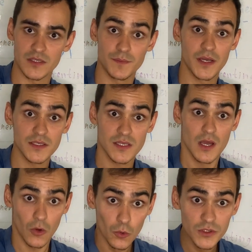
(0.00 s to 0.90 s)
because
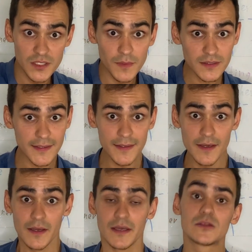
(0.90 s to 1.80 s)
ultimately
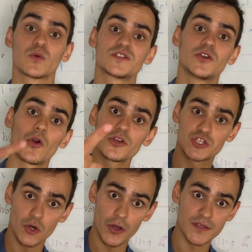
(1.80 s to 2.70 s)
it was your
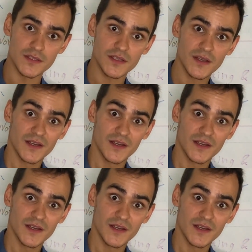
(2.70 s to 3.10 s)
choice.